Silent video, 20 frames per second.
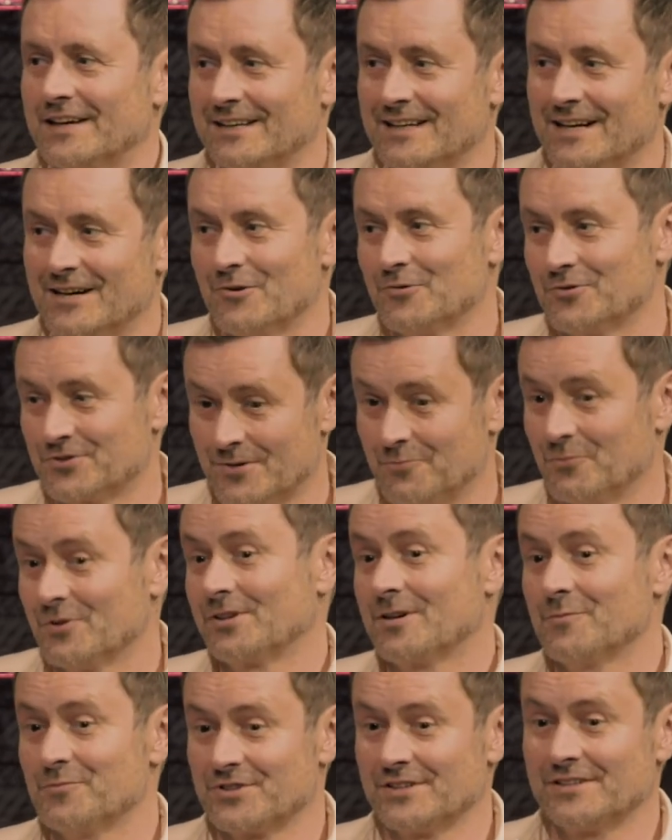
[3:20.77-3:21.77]
And now someone
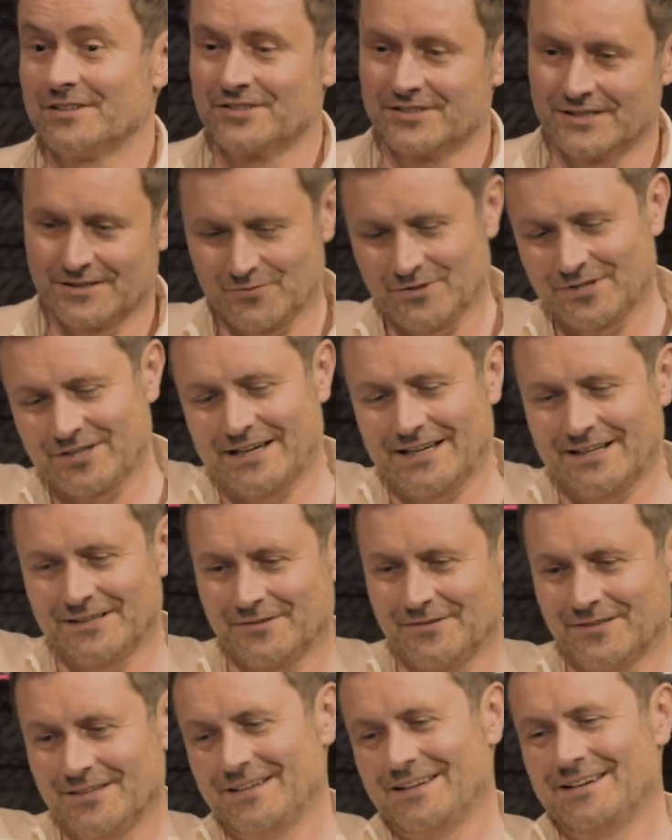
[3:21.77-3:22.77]
comes in and says, okay,
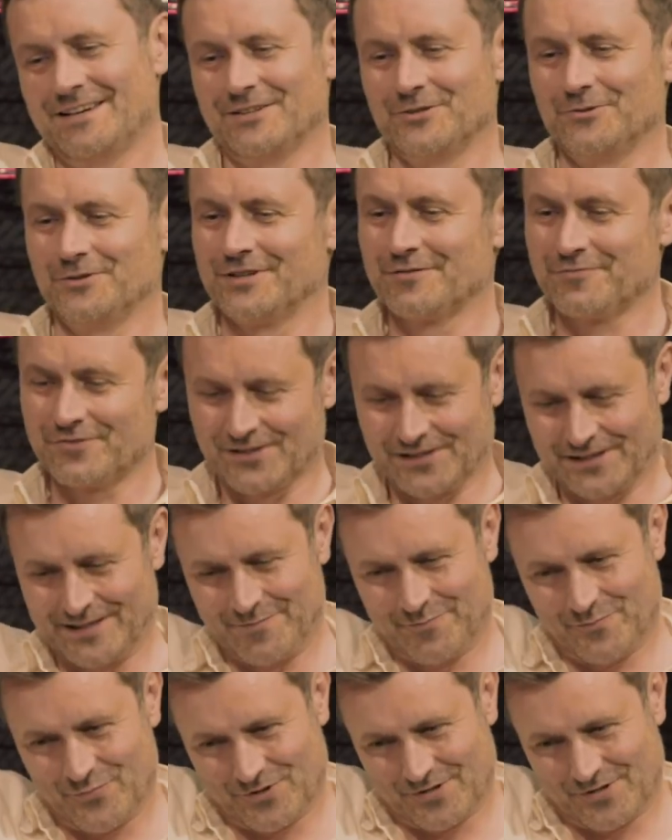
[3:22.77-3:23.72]
do it differently.